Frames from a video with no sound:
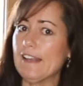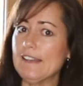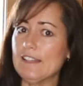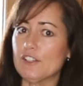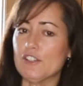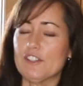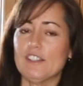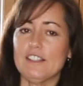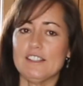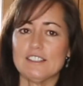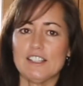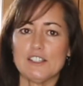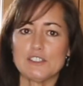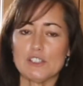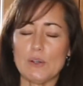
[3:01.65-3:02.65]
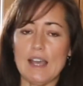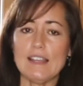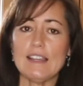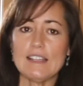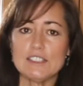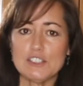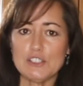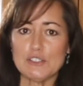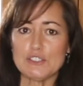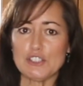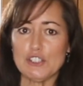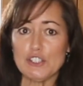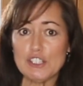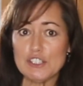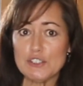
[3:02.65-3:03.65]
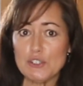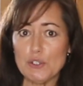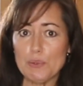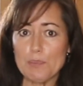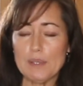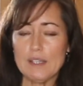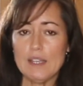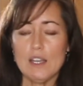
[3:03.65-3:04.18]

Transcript: any cookies. So I like to use a cookie scoop,